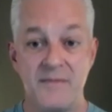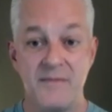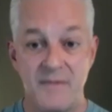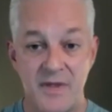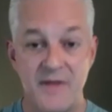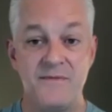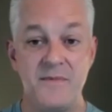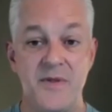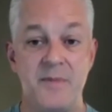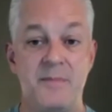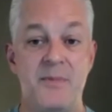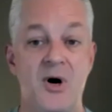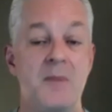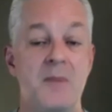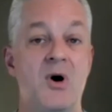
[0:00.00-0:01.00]
The
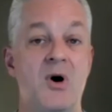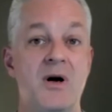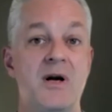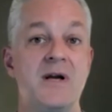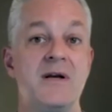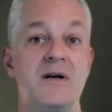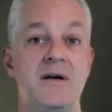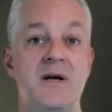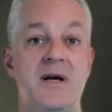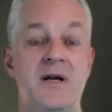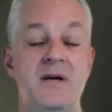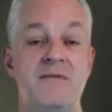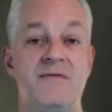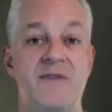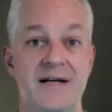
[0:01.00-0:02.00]
bond market in
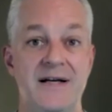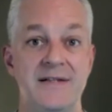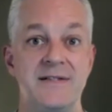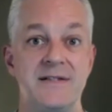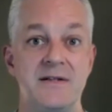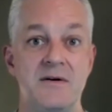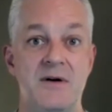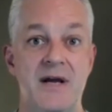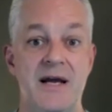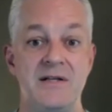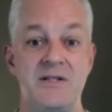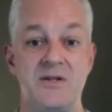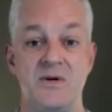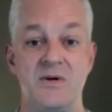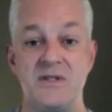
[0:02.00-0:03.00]
funds. Okay,
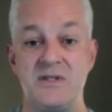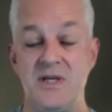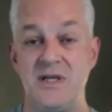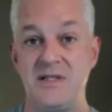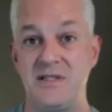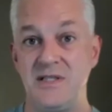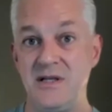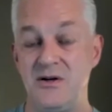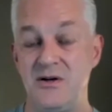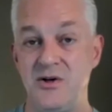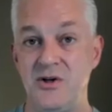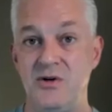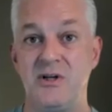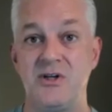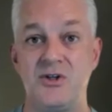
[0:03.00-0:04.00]
so it's either
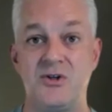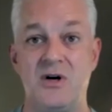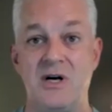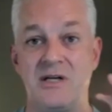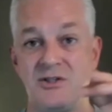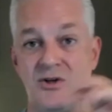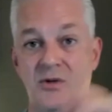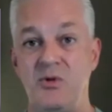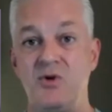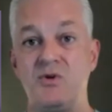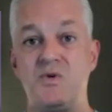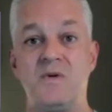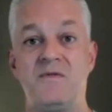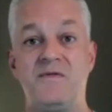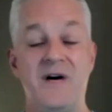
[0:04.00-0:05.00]
unit trusts or
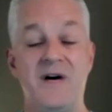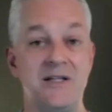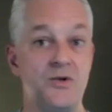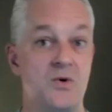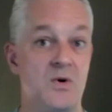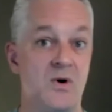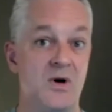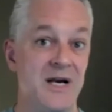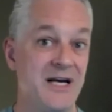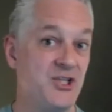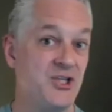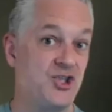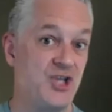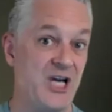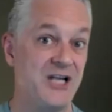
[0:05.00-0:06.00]
mutual funds or
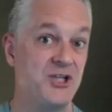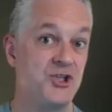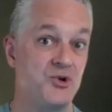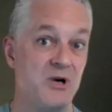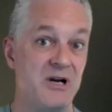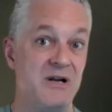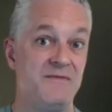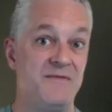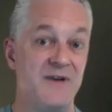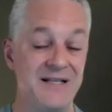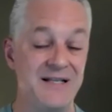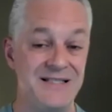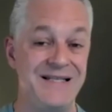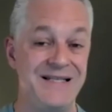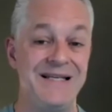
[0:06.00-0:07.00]
exchange traded
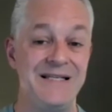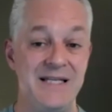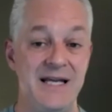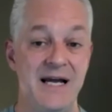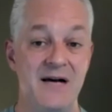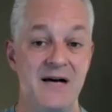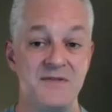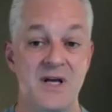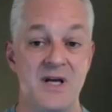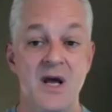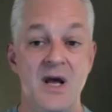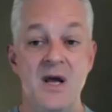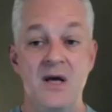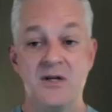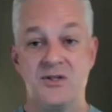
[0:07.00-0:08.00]
funds, ETFs.
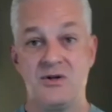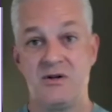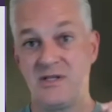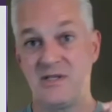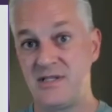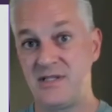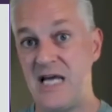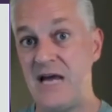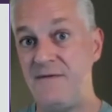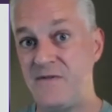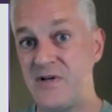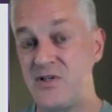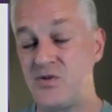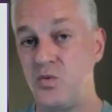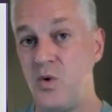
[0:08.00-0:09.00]
So the
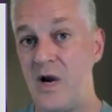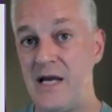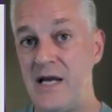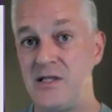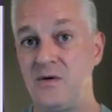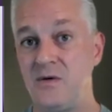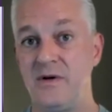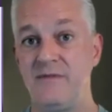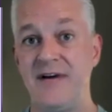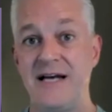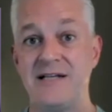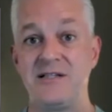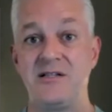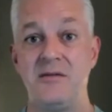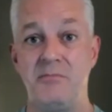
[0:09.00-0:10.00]
safest way to
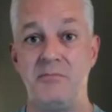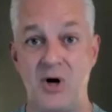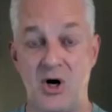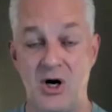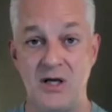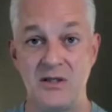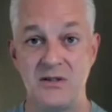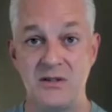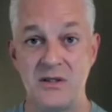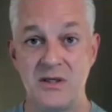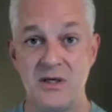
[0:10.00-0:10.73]
invest in bonds